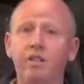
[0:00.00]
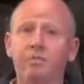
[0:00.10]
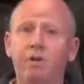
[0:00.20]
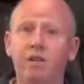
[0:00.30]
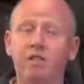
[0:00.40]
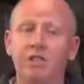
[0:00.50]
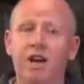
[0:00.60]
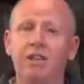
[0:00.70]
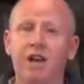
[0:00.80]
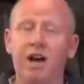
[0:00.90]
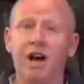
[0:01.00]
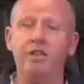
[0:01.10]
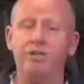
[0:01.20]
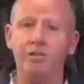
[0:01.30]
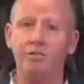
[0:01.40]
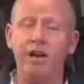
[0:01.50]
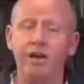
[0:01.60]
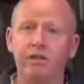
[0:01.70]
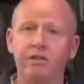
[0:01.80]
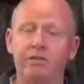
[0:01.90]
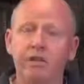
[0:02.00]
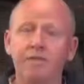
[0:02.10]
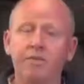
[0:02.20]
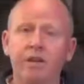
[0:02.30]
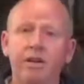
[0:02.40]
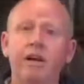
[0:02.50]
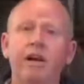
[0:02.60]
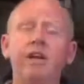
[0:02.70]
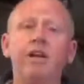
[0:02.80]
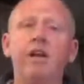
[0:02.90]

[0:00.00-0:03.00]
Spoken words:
Inspections are a part of good maintenance, okay?